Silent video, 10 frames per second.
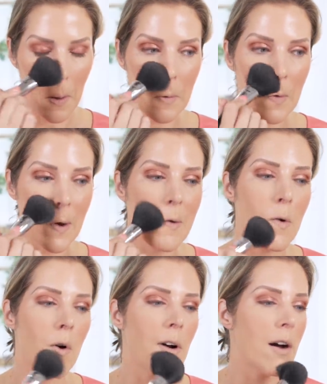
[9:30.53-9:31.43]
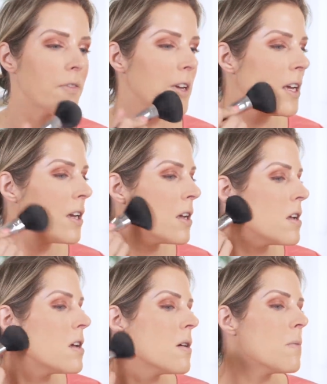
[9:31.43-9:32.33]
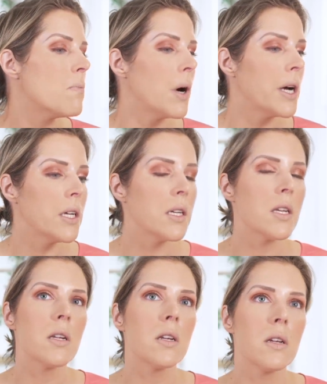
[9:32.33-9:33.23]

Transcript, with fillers: drink cold coffee. But